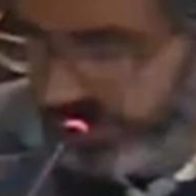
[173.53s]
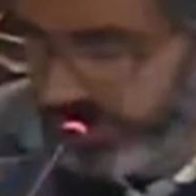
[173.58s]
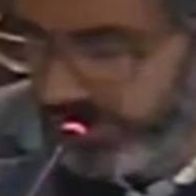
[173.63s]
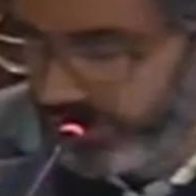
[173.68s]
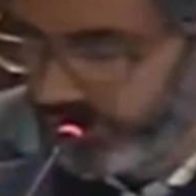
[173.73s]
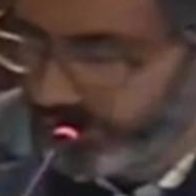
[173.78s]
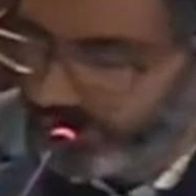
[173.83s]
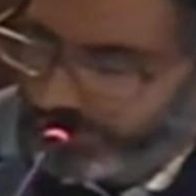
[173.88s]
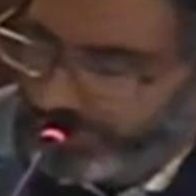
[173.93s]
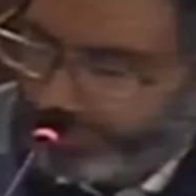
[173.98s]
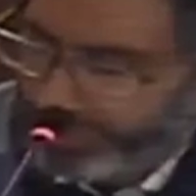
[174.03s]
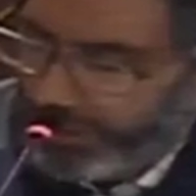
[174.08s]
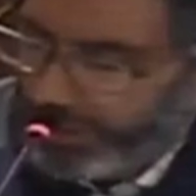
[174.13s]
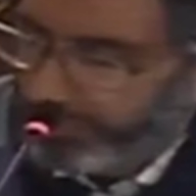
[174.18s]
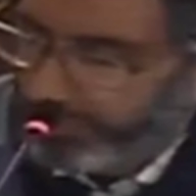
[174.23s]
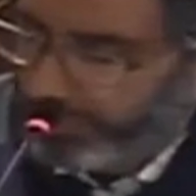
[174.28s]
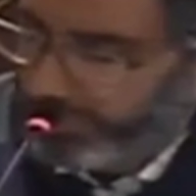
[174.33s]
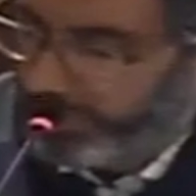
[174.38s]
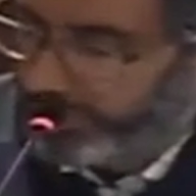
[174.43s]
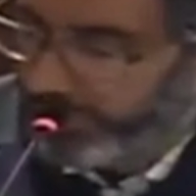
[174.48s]
which is not
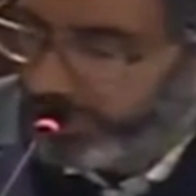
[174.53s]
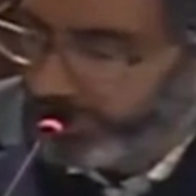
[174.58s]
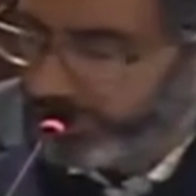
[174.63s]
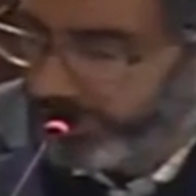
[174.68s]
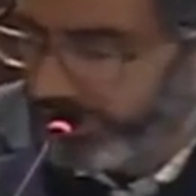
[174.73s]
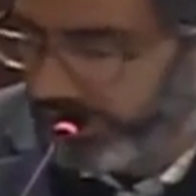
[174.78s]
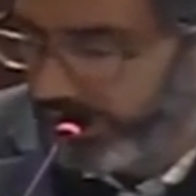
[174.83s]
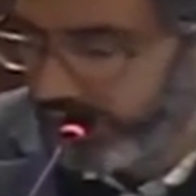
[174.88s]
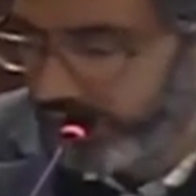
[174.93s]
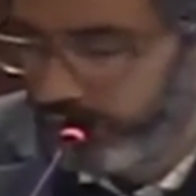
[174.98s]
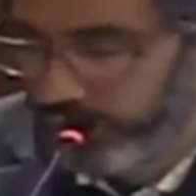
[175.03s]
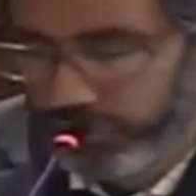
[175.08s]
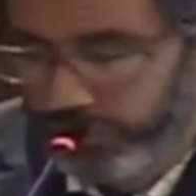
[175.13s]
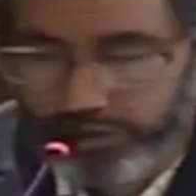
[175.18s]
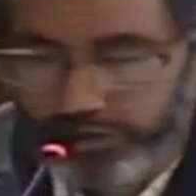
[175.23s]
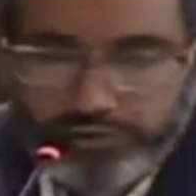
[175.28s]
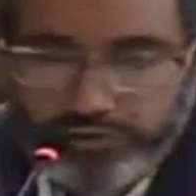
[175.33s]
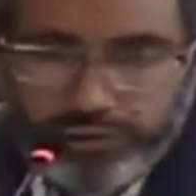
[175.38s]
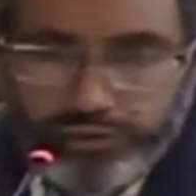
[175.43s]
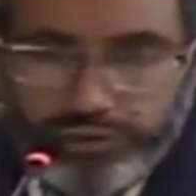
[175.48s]
really on Vic PD, it's more on the
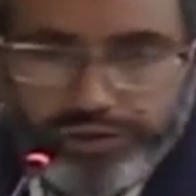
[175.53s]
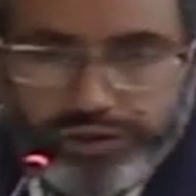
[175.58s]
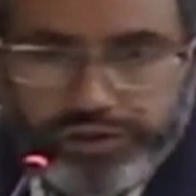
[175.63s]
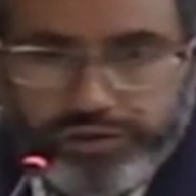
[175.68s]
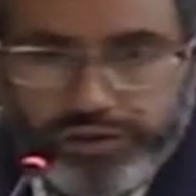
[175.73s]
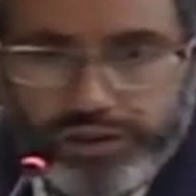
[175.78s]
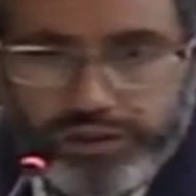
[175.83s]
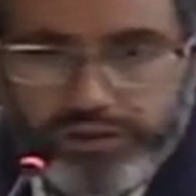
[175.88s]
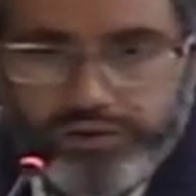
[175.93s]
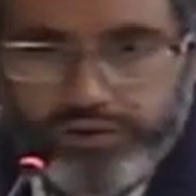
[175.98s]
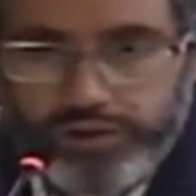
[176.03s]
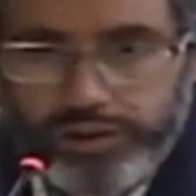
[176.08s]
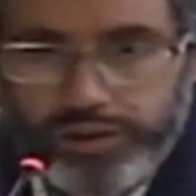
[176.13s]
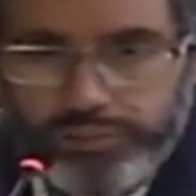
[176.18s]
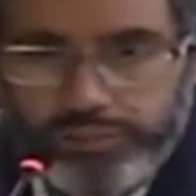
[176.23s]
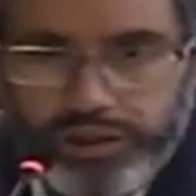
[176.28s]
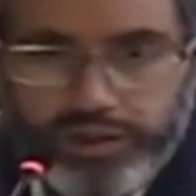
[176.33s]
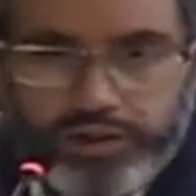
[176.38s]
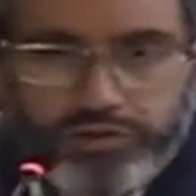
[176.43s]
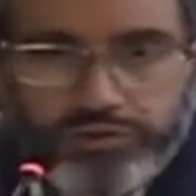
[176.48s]
school district, is that
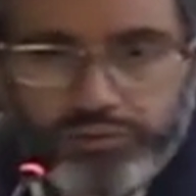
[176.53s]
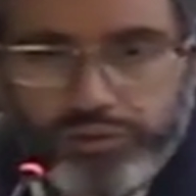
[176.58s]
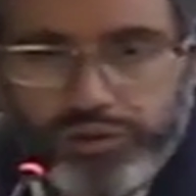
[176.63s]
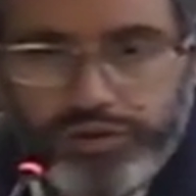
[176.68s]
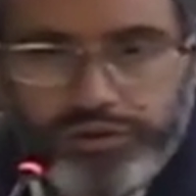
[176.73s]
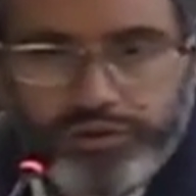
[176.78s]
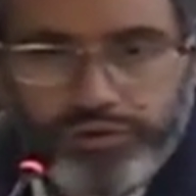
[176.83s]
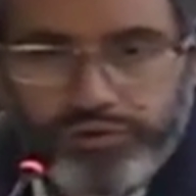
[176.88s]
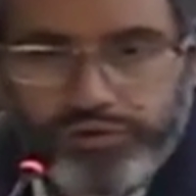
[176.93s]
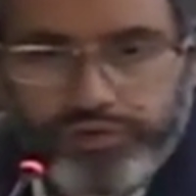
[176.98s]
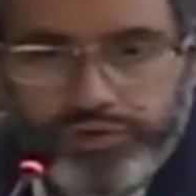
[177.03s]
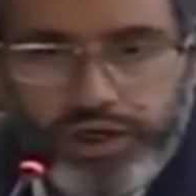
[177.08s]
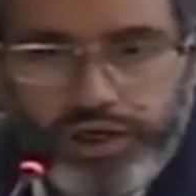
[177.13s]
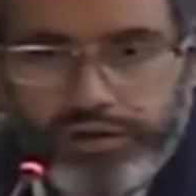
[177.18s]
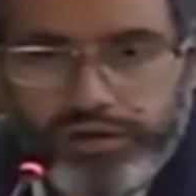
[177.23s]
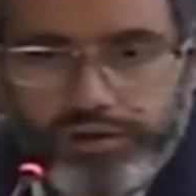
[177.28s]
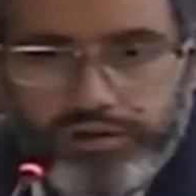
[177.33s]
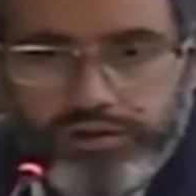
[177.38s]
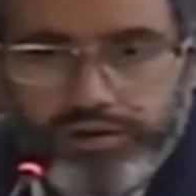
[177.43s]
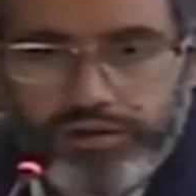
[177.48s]
parents weren't notified
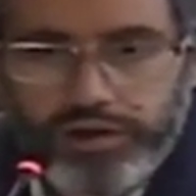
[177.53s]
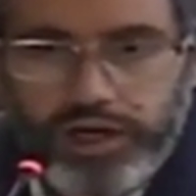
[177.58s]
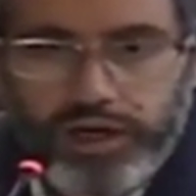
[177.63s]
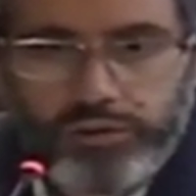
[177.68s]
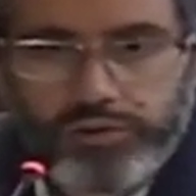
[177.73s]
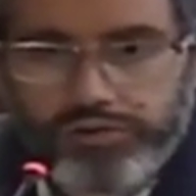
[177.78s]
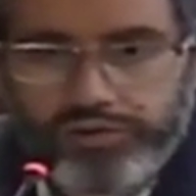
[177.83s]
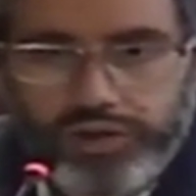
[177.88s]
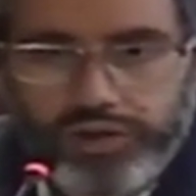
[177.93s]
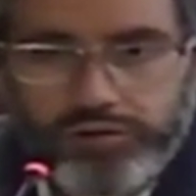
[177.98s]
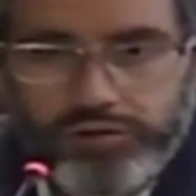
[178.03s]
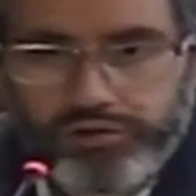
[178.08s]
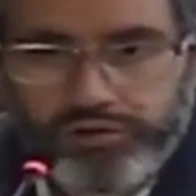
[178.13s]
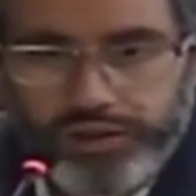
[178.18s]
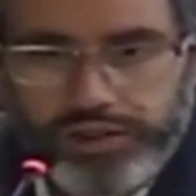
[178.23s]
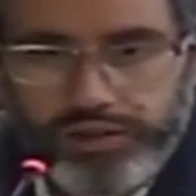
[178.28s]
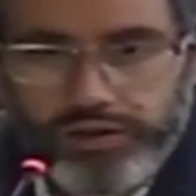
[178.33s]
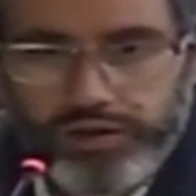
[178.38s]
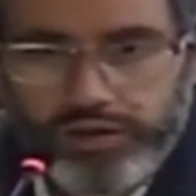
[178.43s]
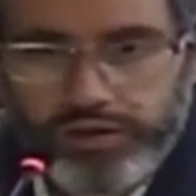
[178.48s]
until hours and hours
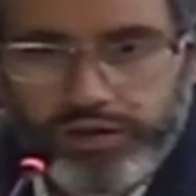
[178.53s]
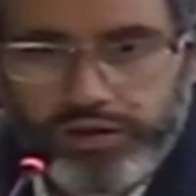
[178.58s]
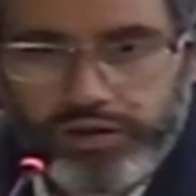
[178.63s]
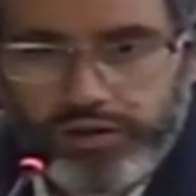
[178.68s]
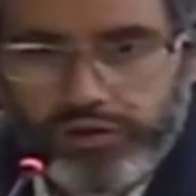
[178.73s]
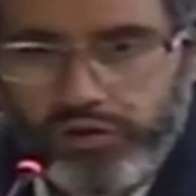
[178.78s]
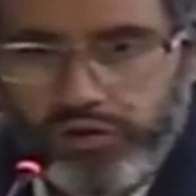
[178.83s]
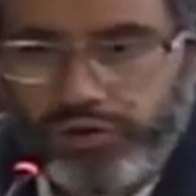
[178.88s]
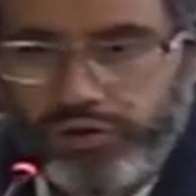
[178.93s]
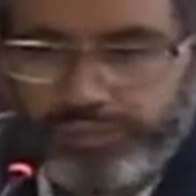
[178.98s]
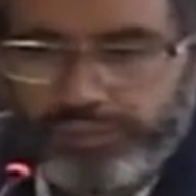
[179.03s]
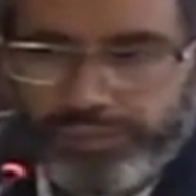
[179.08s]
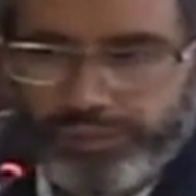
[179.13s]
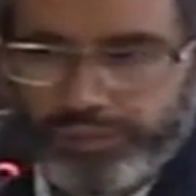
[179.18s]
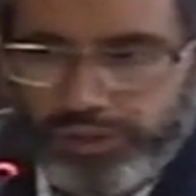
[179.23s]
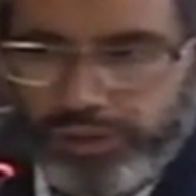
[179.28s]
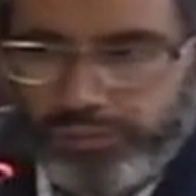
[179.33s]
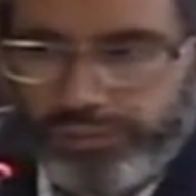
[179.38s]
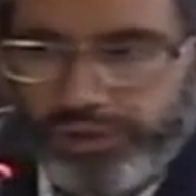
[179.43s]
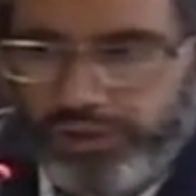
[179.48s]
later. Or
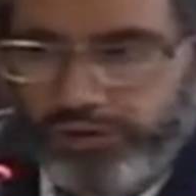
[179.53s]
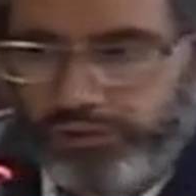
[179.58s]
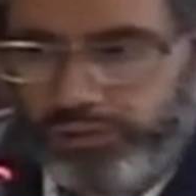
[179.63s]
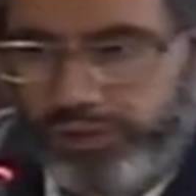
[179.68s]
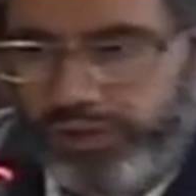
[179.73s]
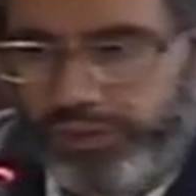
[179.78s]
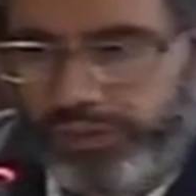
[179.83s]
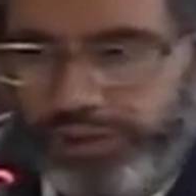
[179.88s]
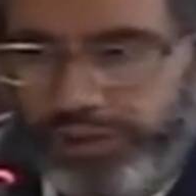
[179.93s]
parents went to pick up